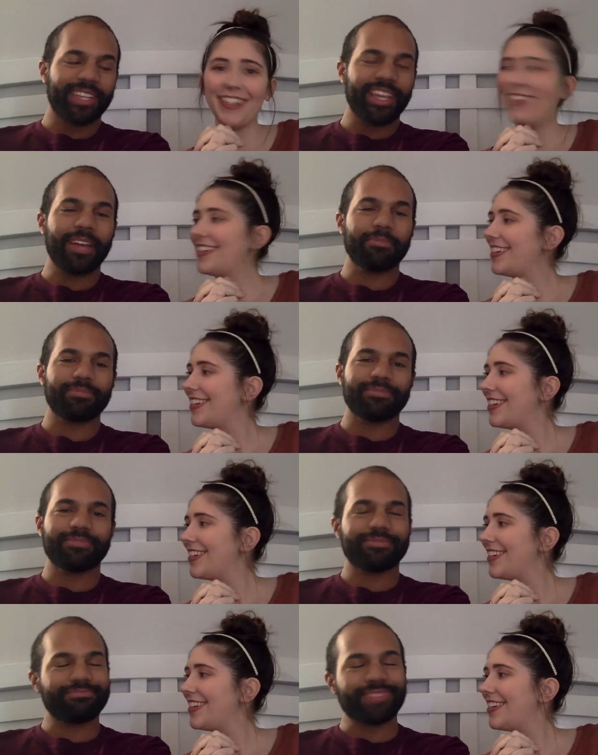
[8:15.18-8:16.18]
Speaker 1: yeah, um,
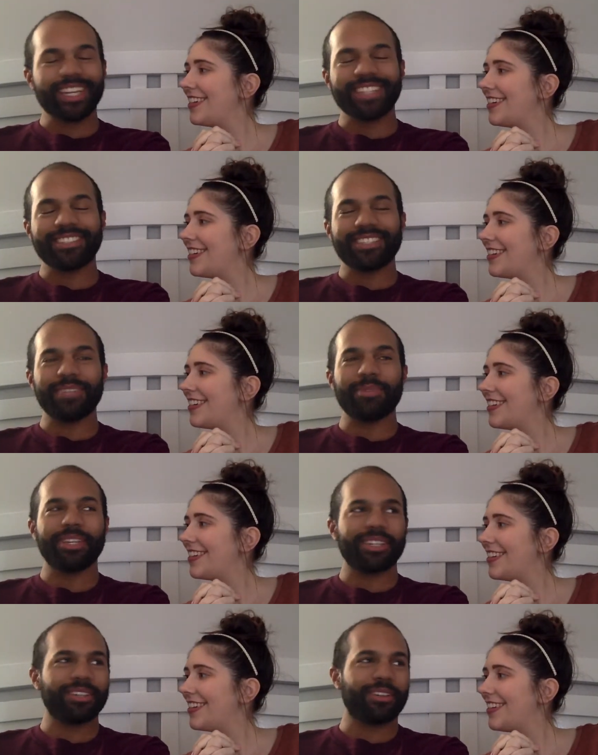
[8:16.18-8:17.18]
I could see it
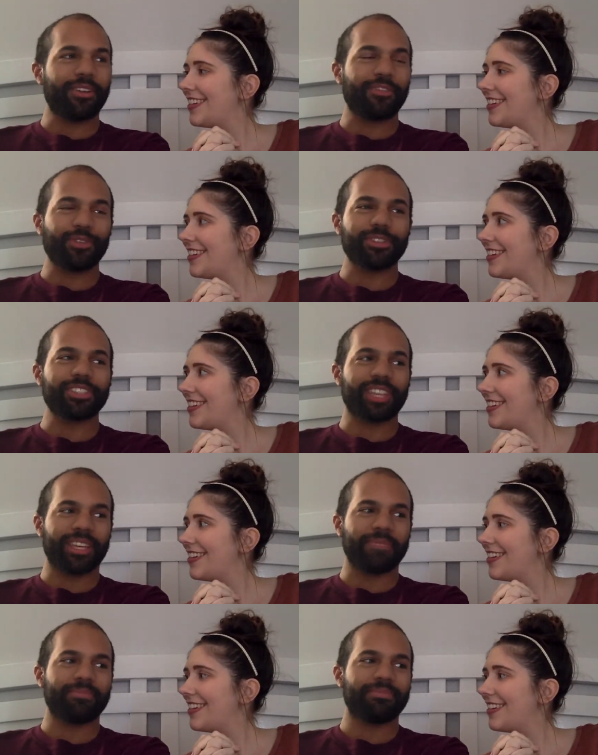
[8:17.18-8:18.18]
being a first
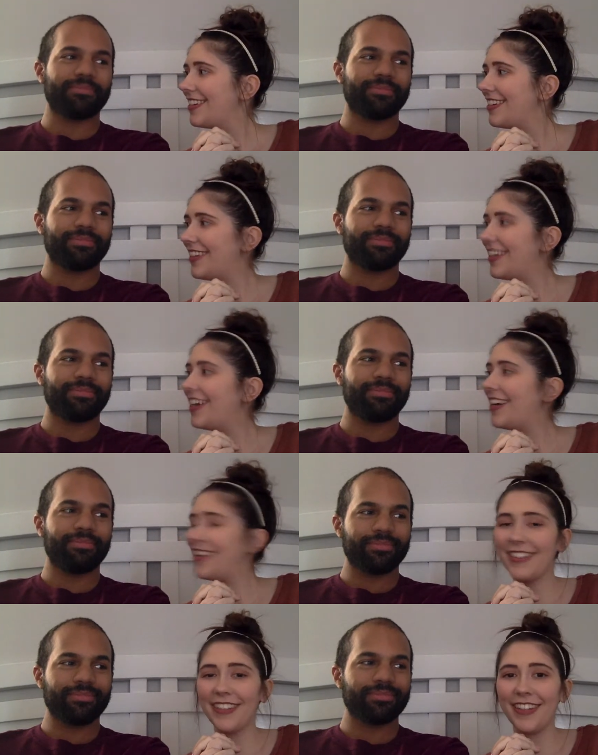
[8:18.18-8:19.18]
name.
Speaker 2: Yeah,
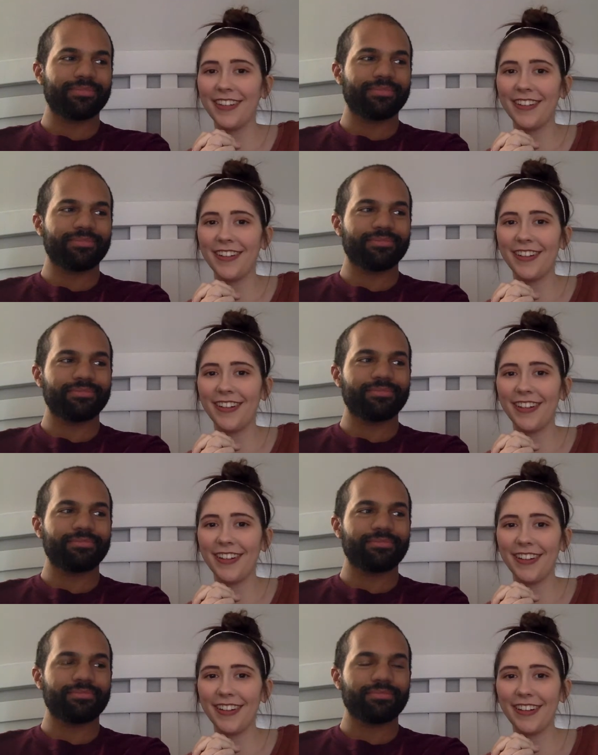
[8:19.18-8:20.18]
it's cute.
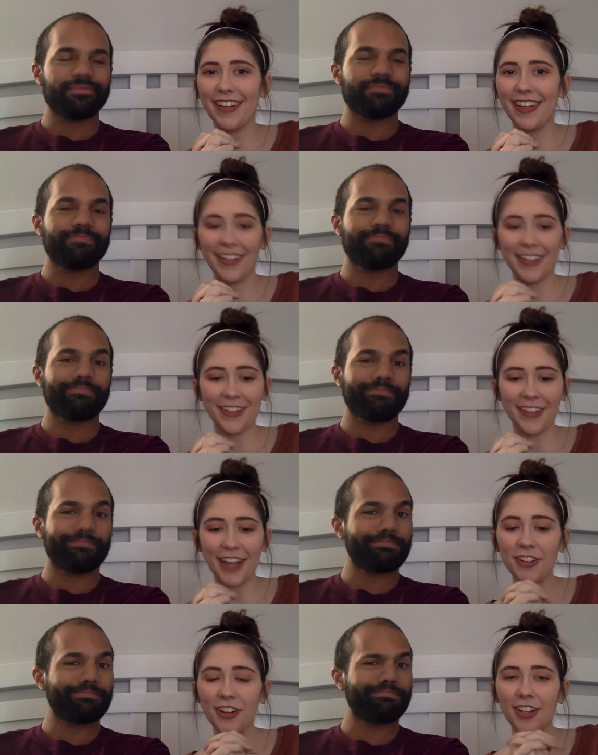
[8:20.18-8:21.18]
All right, so
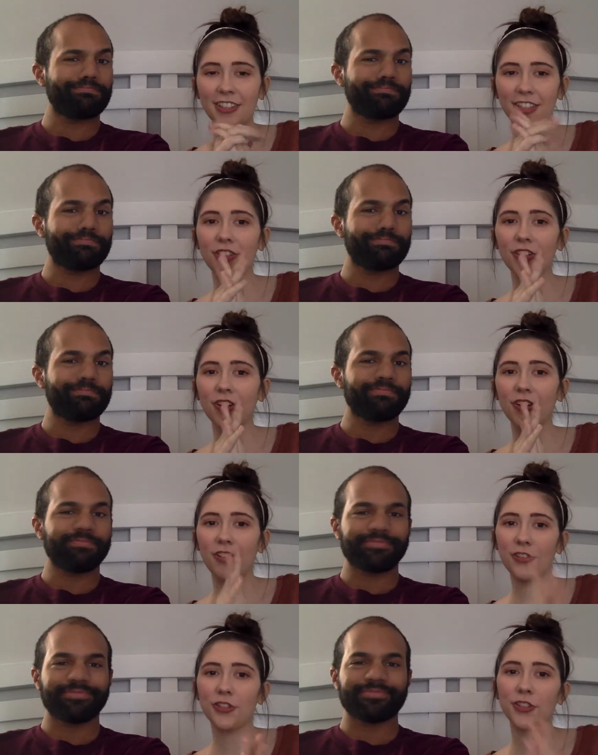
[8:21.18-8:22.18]
that's our gender
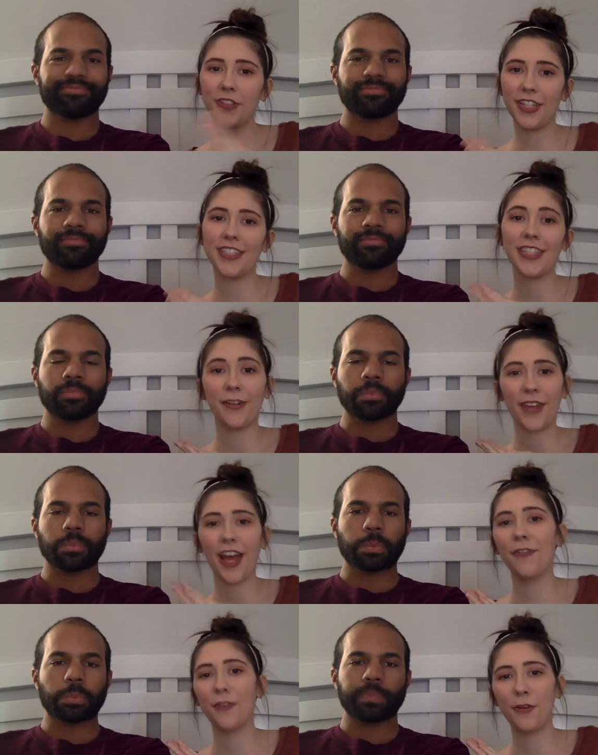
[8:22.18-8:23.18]
neutral list that we
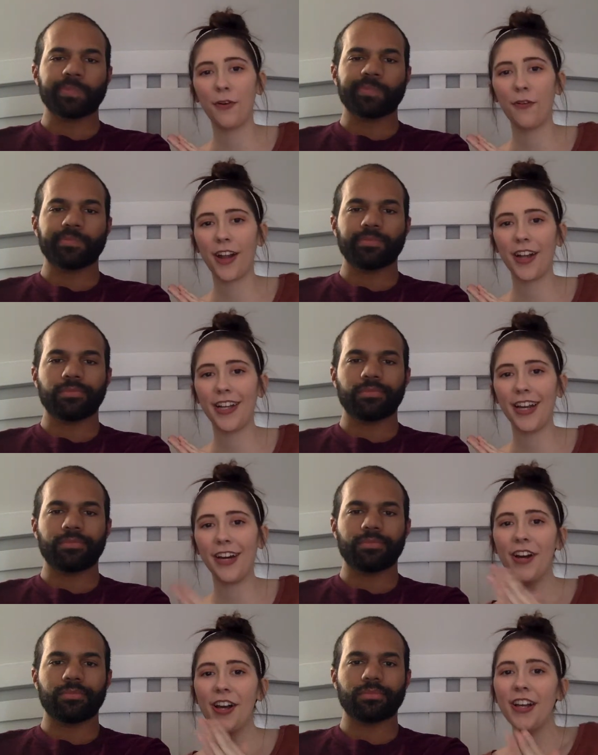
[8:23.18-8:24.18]
have going right now.